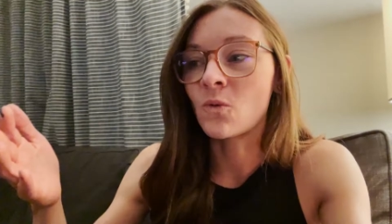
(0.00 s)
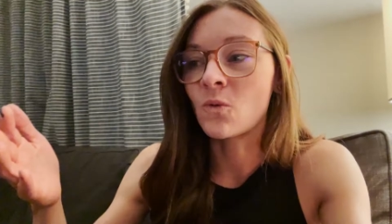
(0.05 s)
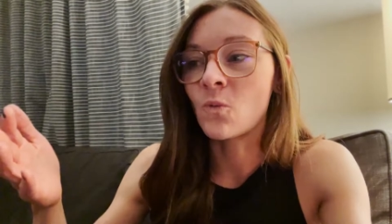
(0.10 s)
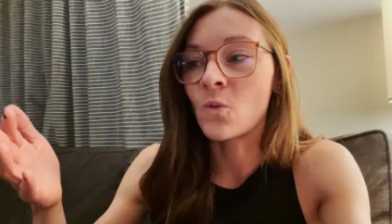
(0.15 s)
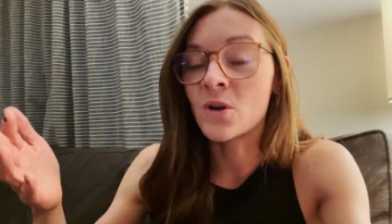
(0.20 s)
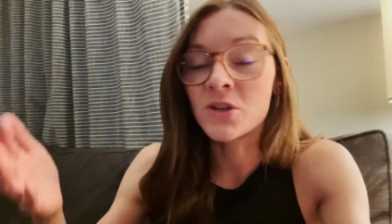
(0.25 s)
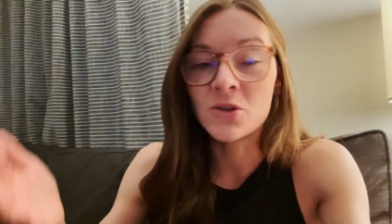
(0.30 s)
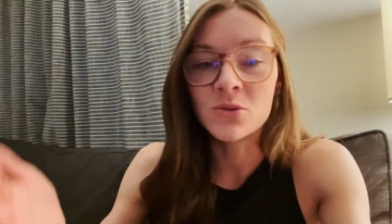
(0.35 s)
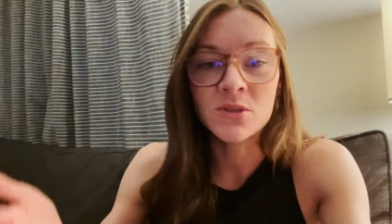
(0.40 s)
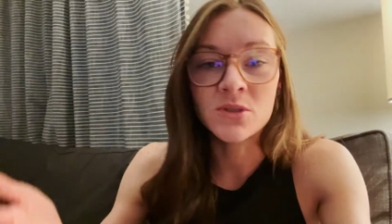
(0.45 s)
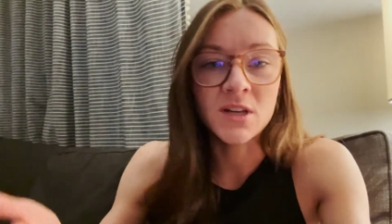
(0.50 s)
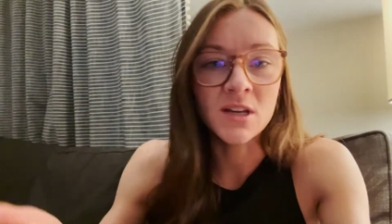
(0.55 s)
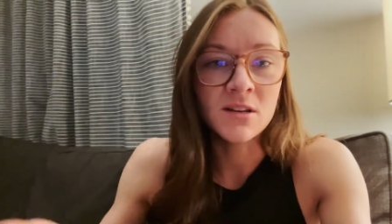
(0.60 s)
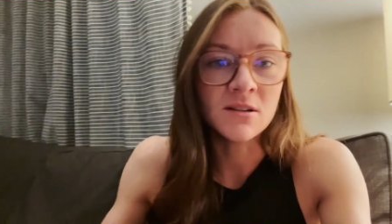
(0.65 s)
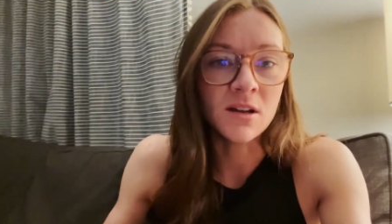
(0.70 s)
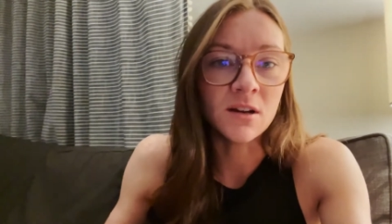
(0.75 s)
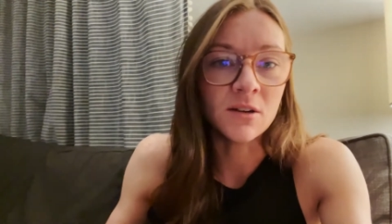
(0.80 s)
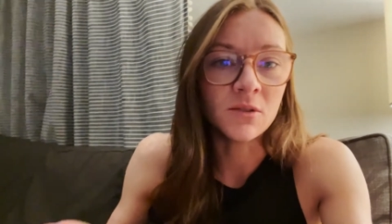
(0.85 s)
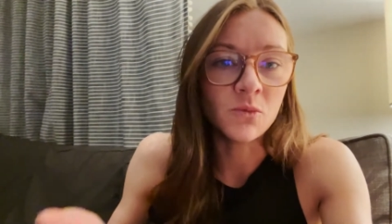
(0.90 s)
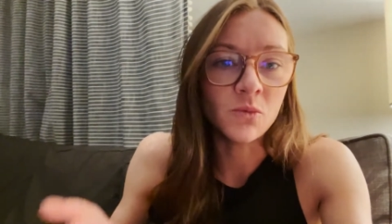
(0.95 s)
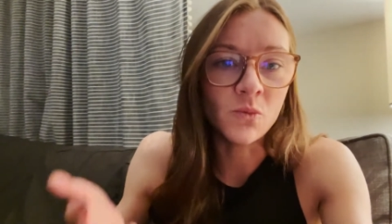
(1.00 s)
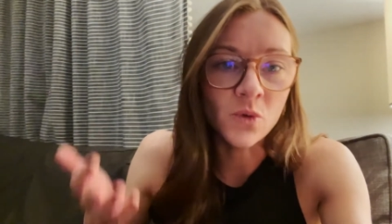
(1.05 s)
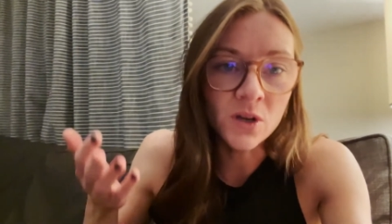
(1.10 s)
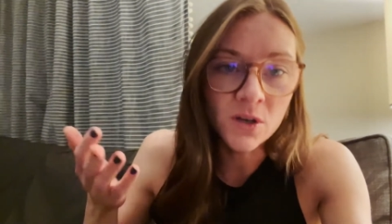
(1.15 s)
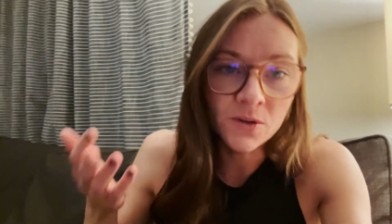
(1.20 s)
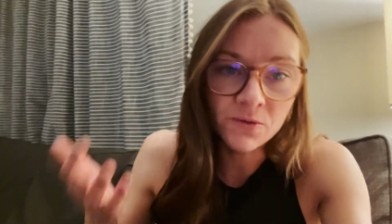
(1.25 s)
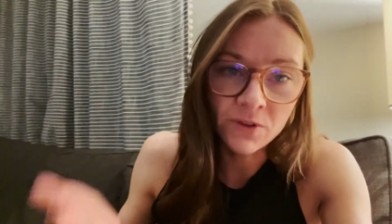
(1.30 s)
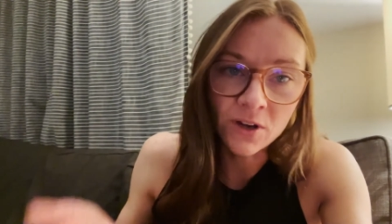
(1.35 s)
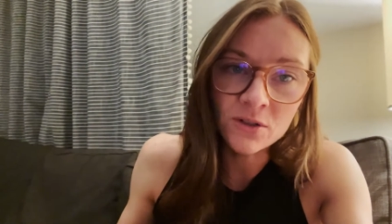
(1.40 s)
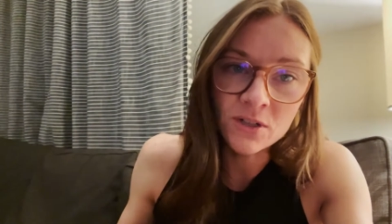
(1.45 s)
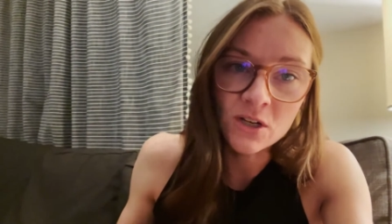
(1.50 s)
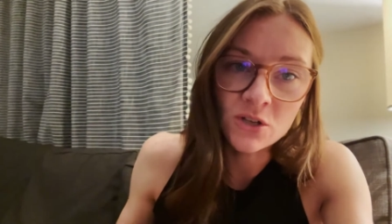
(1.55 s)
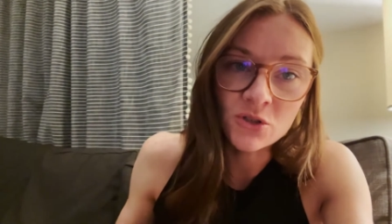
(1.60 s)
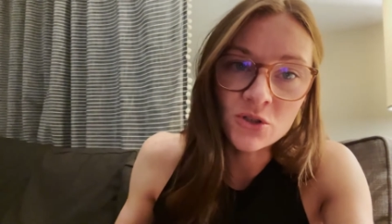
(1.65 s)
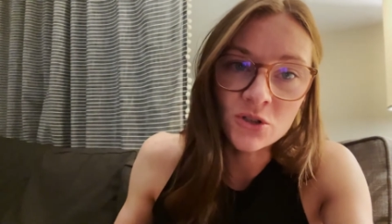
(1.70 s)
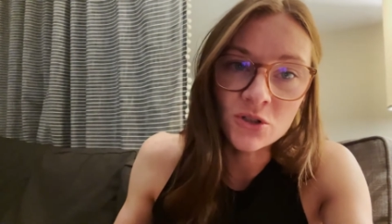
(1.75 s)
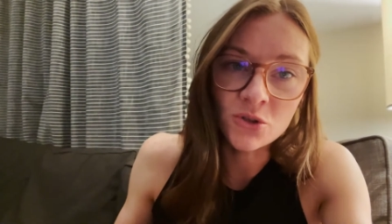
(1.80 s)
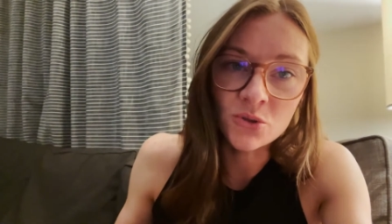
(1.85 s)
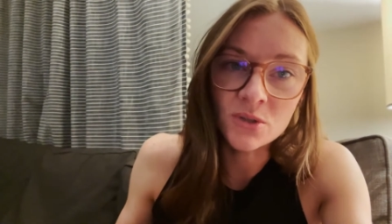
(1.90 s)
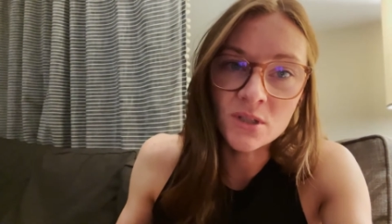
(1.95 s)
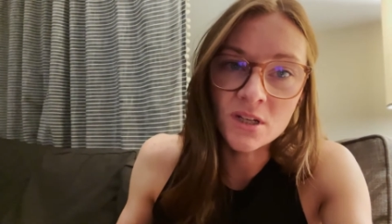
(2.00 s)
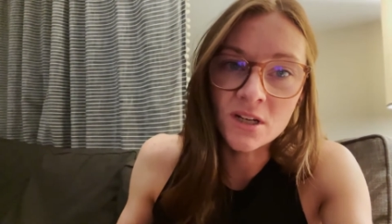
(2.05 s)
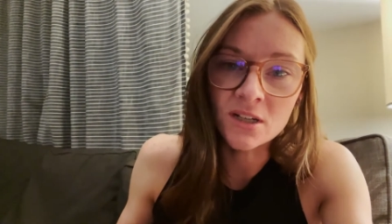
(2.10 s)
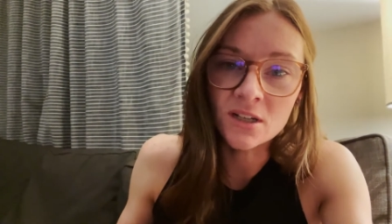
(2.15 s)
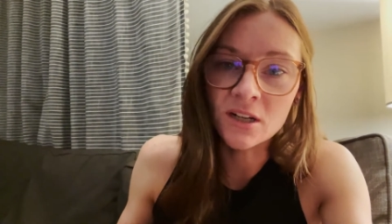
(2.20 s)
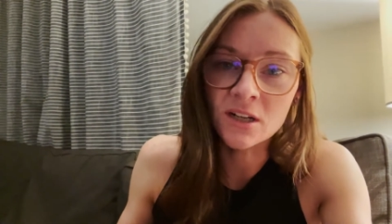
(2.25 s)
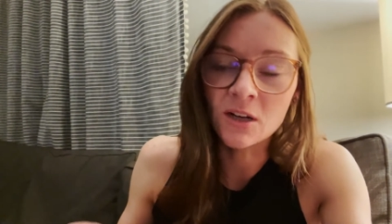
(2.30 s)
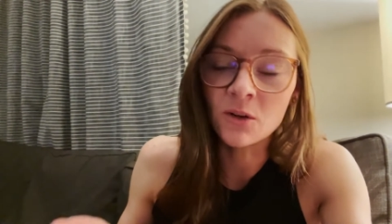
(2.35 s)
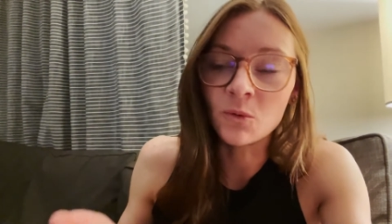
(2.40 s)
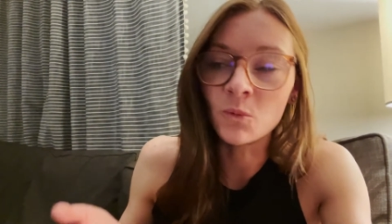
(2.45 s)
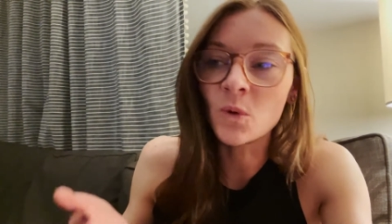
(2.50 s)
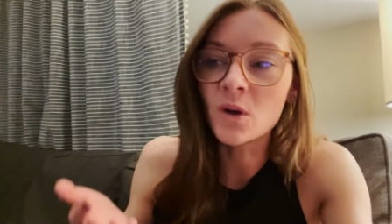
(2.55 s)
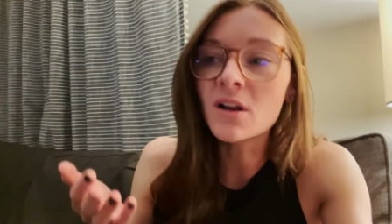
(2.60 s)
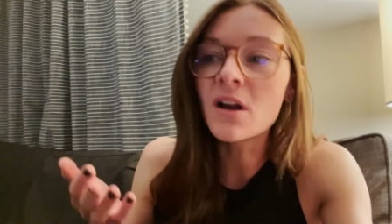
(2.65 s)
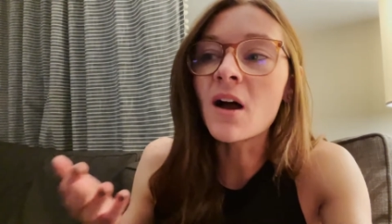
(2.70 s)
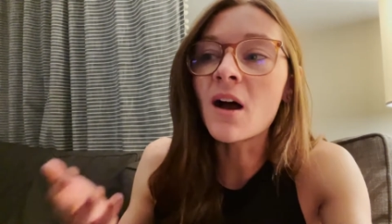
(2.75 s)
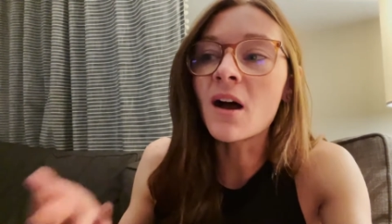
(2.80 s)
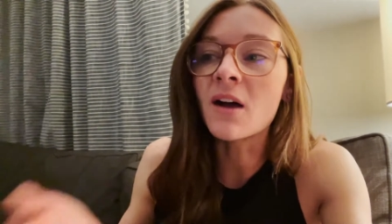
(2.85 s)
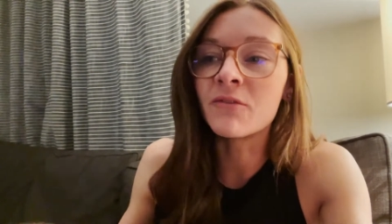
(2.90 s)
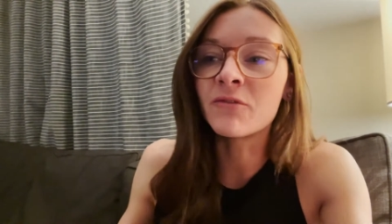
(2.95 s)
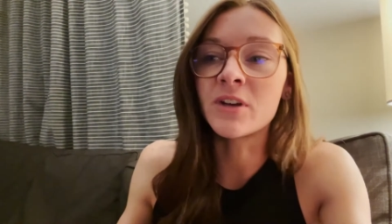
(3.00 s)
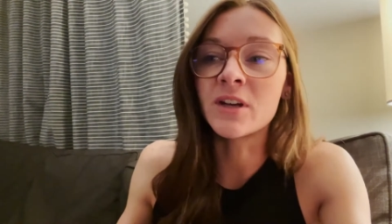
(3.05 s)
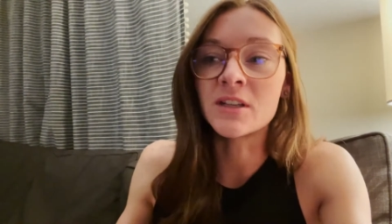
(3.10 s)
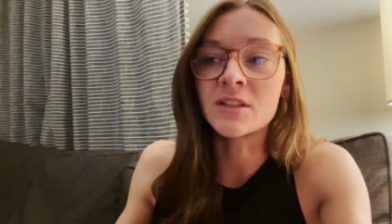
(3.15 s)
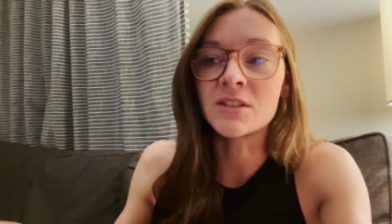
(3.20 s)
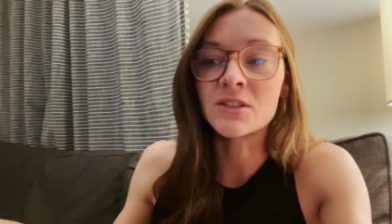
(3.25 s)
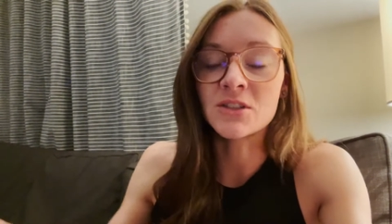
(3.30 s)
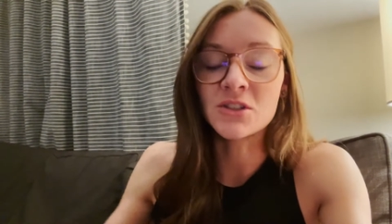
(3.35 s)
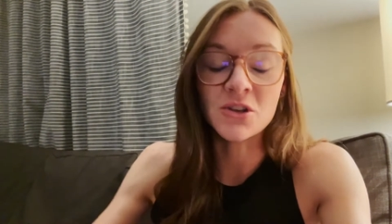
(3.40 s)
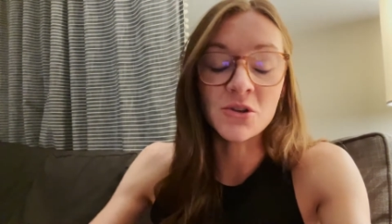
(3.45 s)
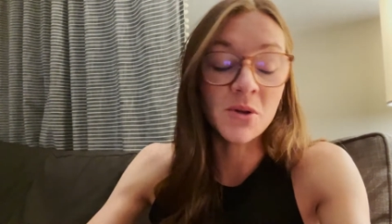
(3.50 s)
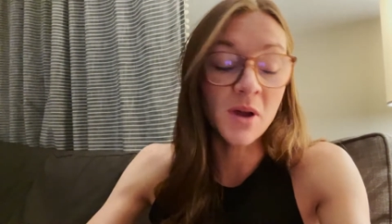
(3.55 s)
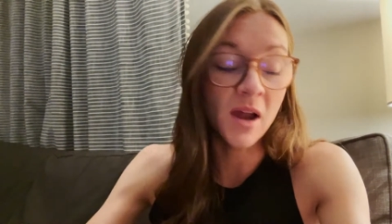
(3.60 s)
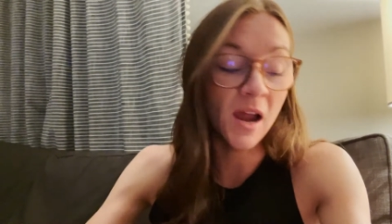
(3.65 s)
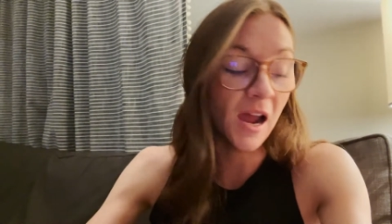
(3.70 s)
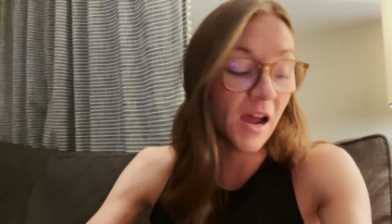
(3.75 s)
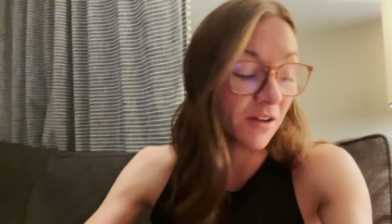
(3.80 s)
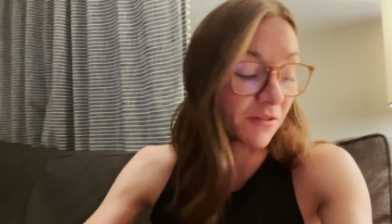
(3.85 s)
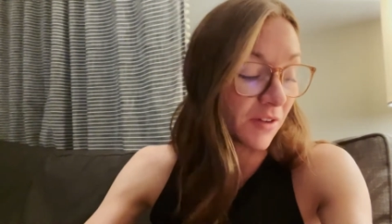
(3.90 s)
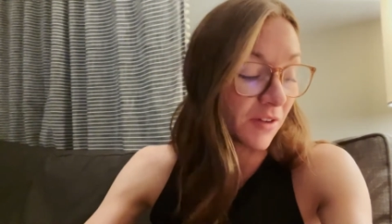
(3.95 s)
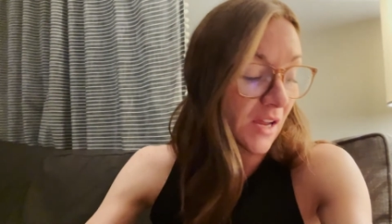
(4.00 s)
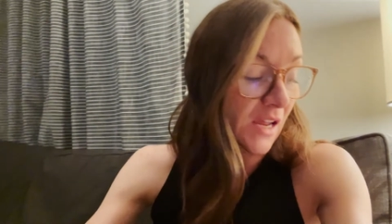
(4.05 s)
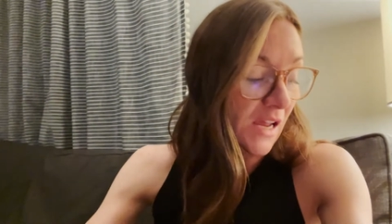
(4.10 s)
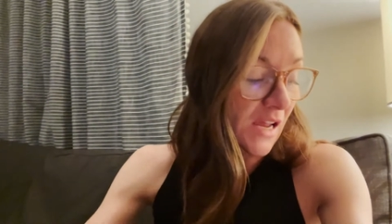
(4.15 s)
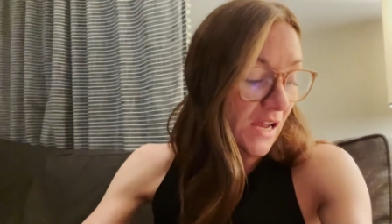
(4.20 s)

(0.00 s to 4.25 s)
What do you stand on? What foundation do you stand on? And what confidence do you have?